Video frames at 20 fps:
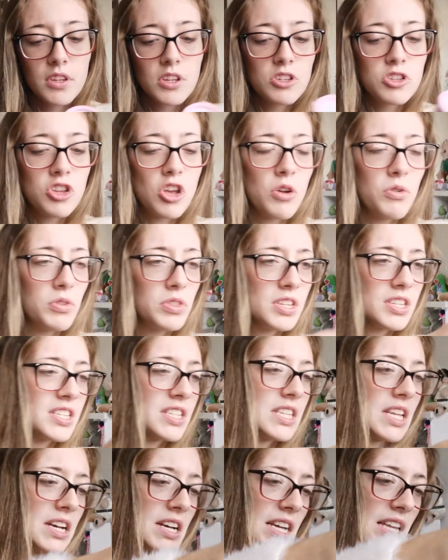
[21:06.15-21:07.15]
So on the
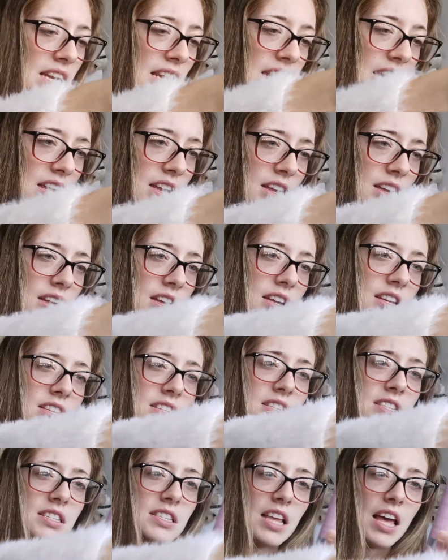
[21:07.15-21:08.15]
side here it
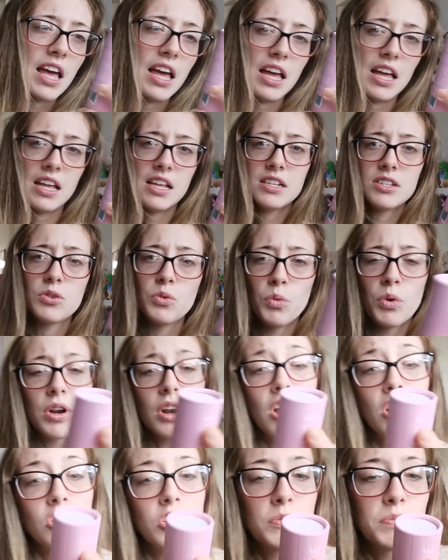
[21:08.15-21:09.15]
says
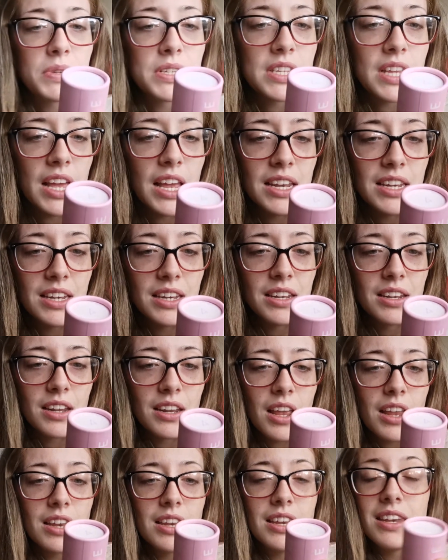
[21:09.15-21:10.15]
100%
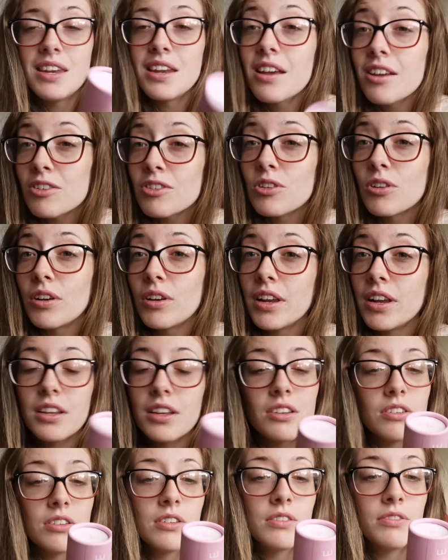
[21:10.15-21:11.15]
naturally
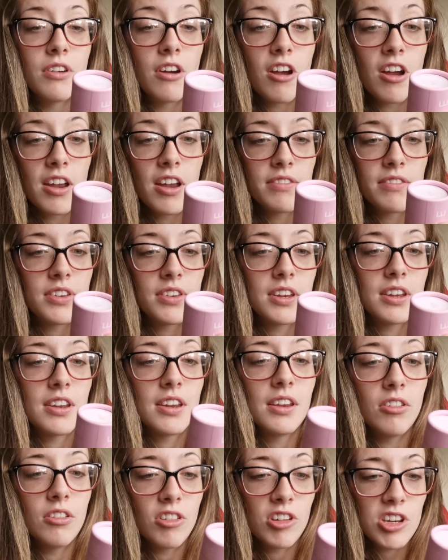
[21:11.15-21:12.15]
derived
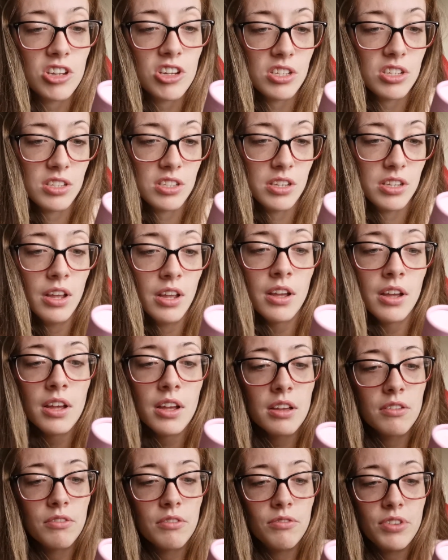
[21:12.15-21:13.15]
ingredients,
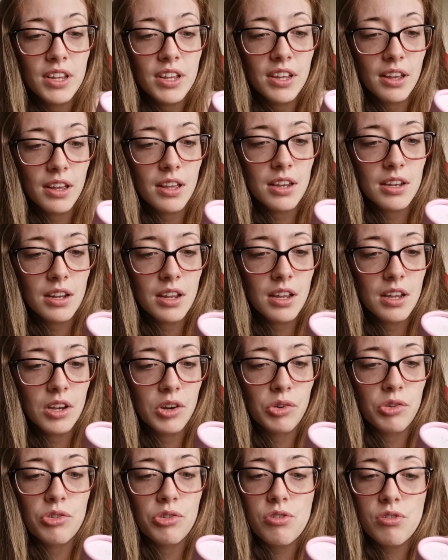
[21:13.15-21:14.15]
vegan
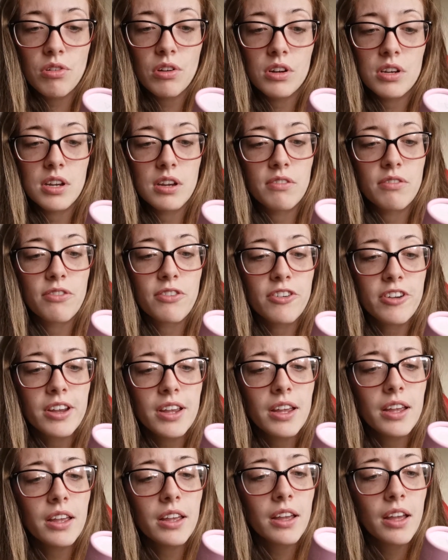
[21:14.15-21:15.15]
and cruelty
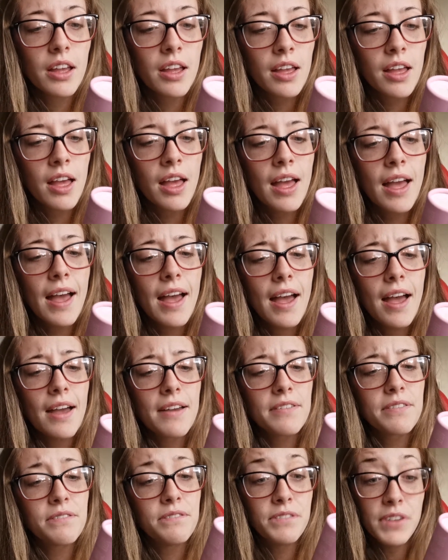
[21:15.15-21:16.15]
free,
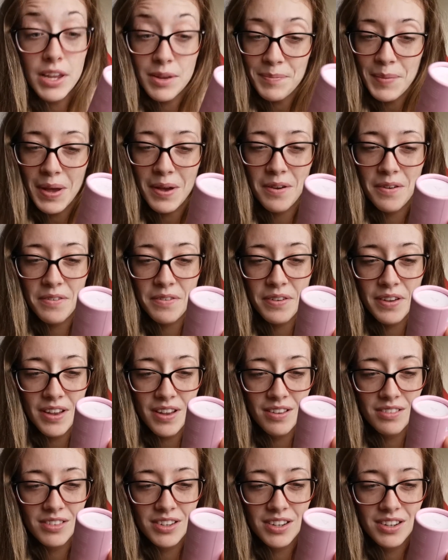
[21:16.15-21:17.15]
female
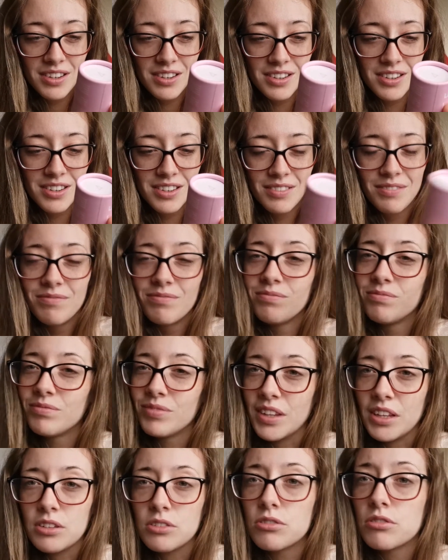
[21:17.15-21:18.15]
founded.
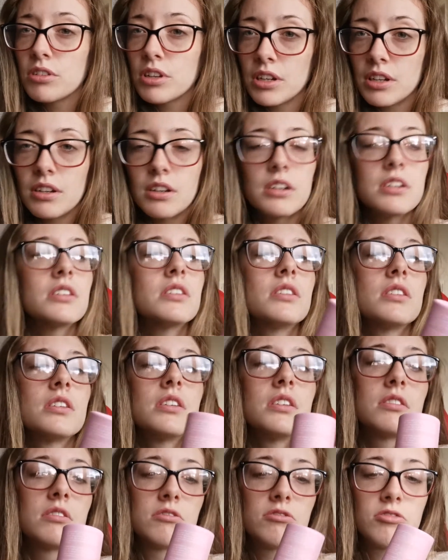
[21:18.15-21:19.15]
That's really nice.
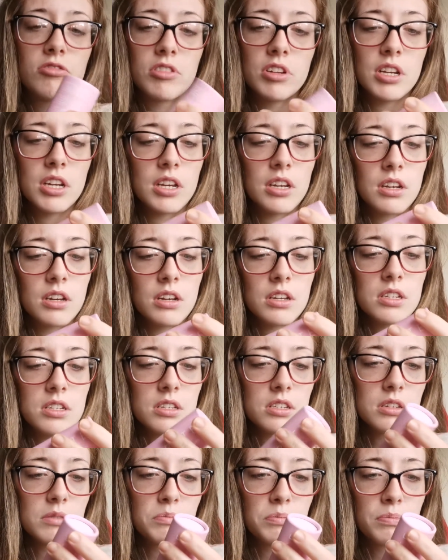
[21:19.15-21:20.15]
It's really
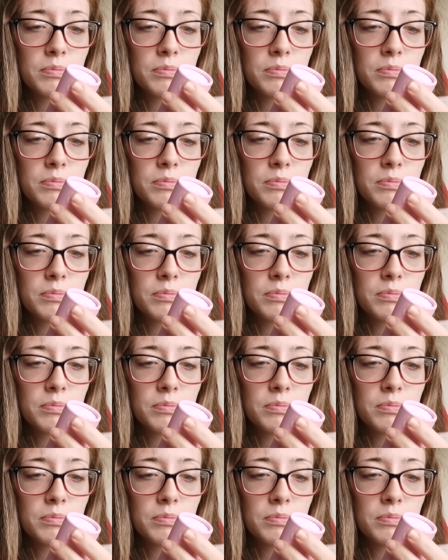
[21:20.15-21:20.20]
nice.